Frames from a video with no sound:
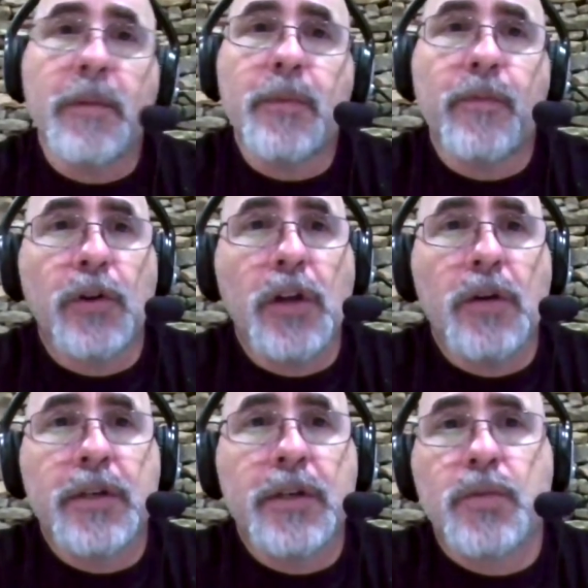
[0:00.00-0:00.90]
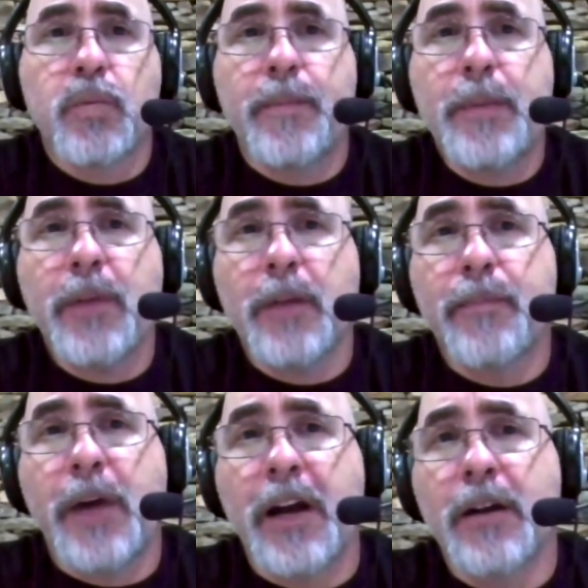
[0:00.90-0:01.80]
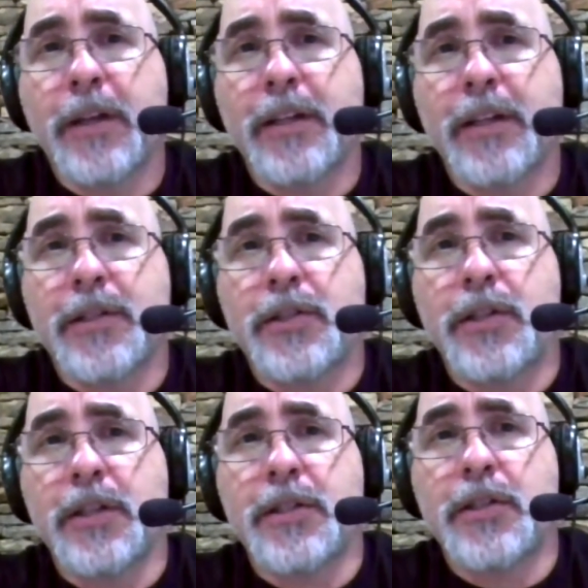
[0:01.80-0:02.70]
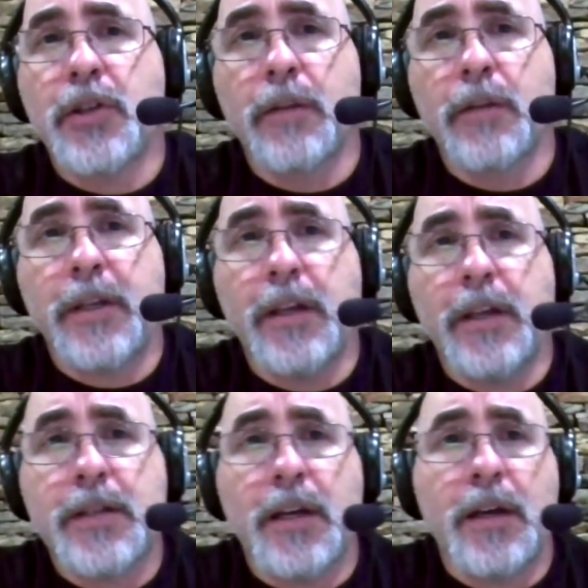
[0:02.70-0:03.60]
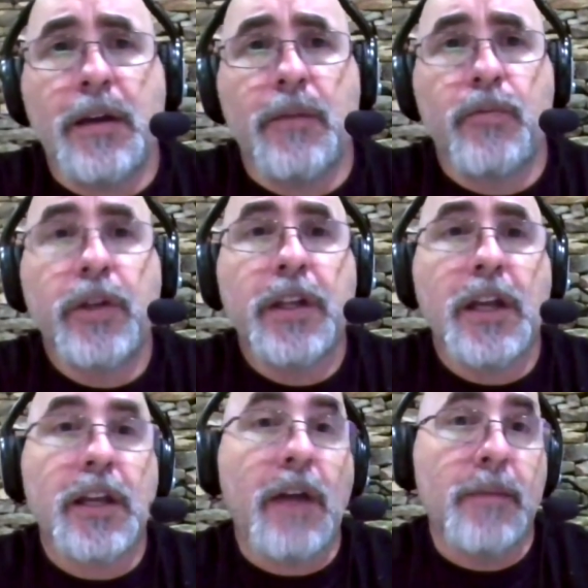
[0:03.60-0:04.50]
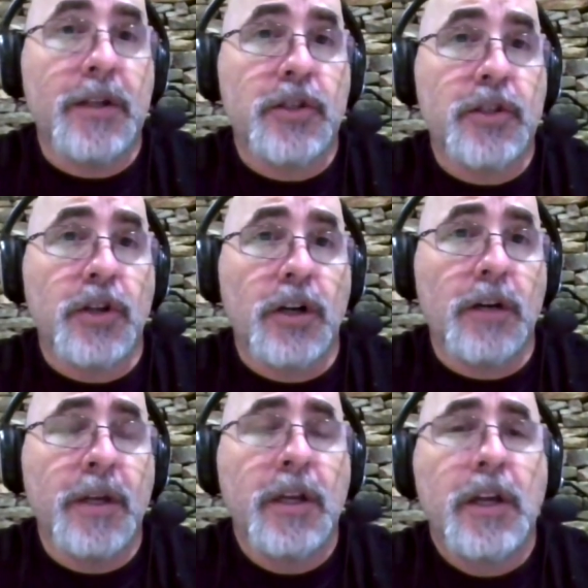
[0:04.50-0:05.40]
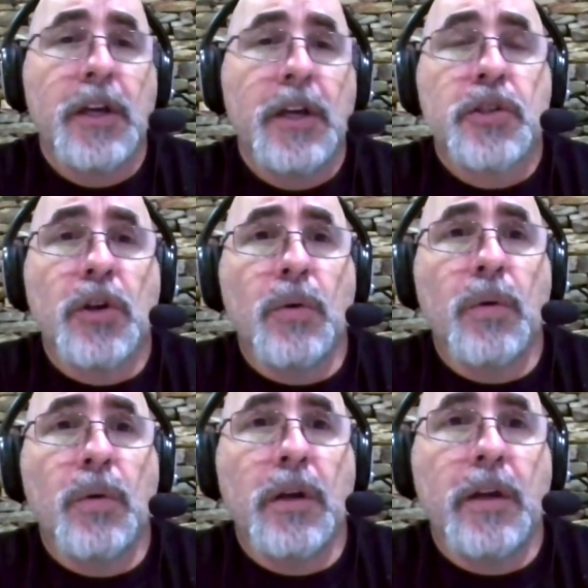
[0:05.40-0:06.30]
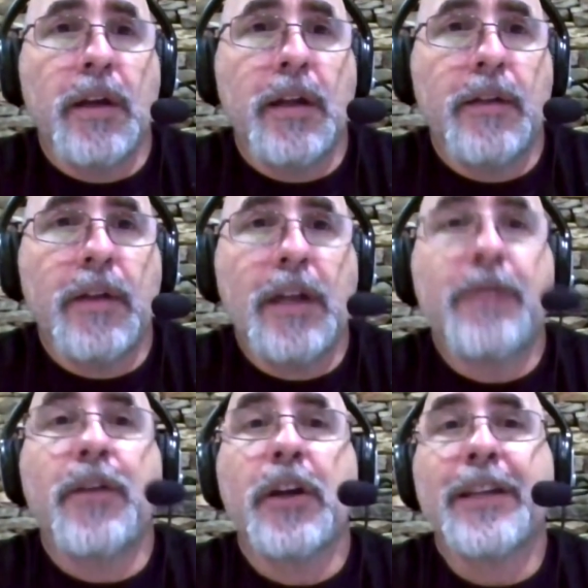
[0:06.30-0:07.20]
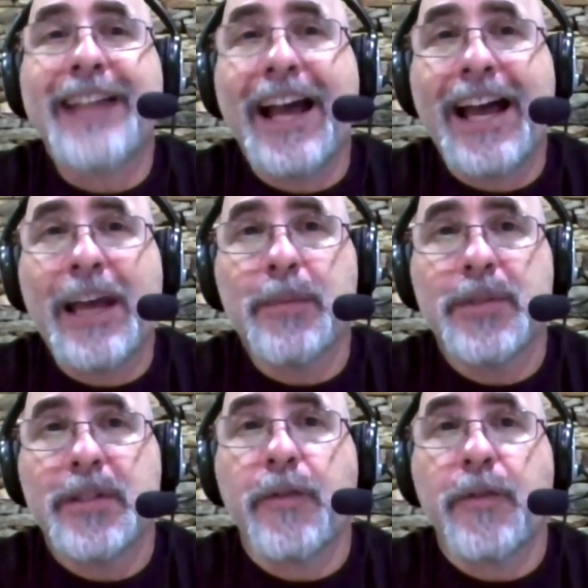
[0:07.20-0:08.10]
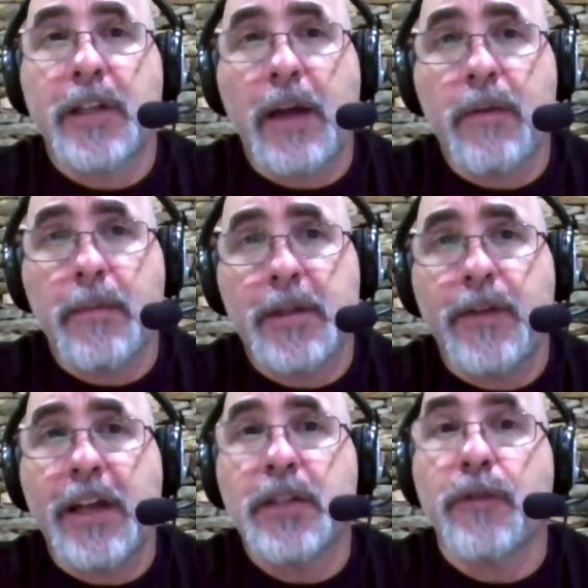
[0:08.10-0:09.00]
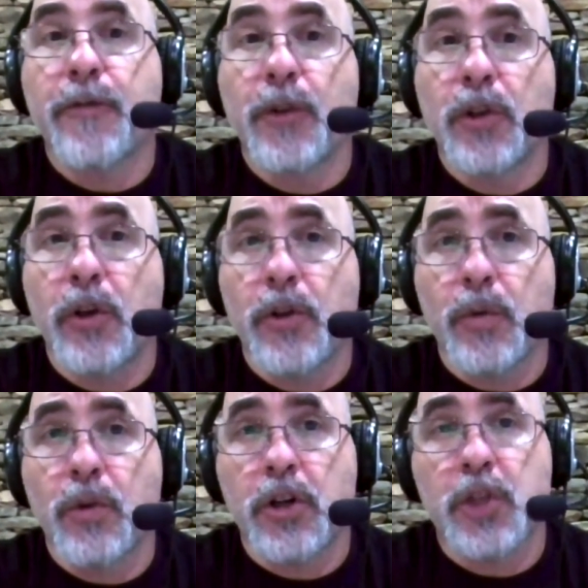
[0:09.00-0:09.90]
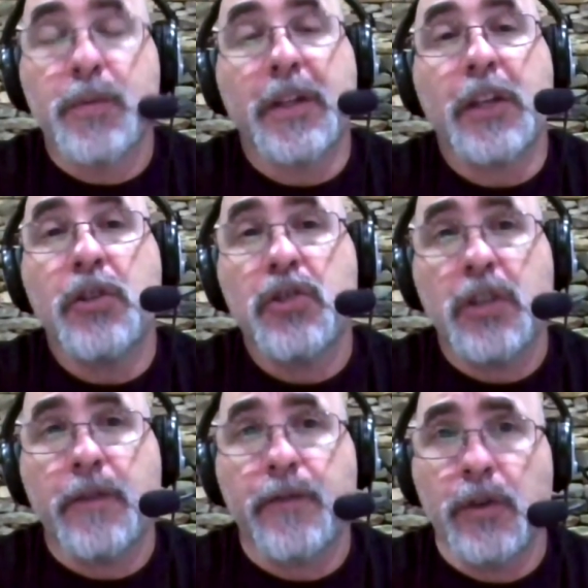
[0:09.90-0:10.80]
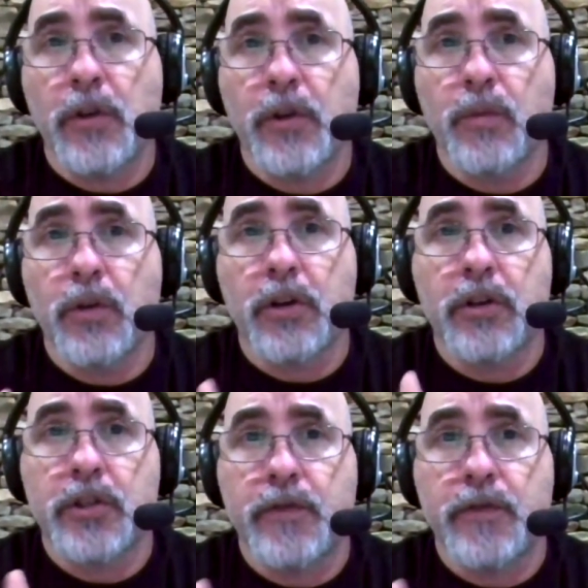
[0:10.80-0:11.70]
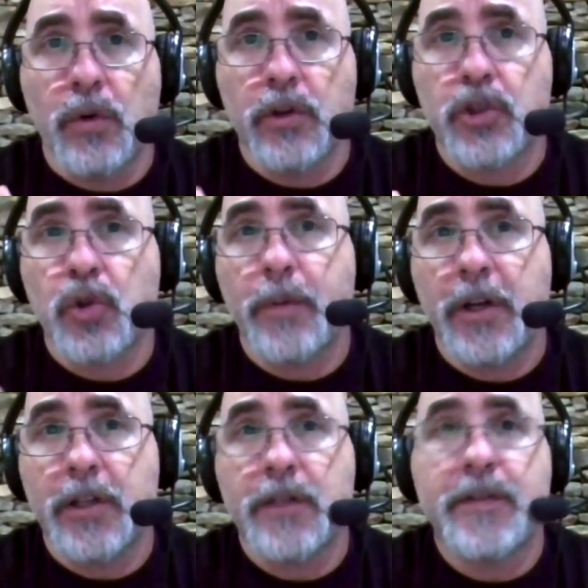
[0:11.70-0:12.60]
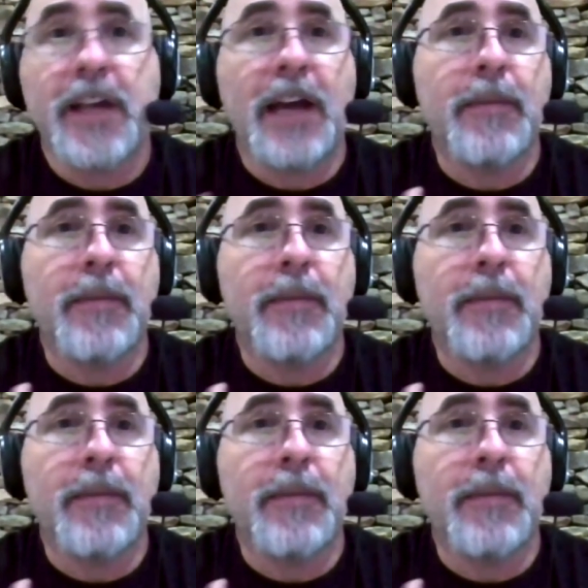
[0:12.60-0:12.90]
furlough is people are borrowing this this term. It's a, uh, really a government term. So uh, at various times, different governments have had to furlough their workers, but they usually furlough their workers for short periods of time.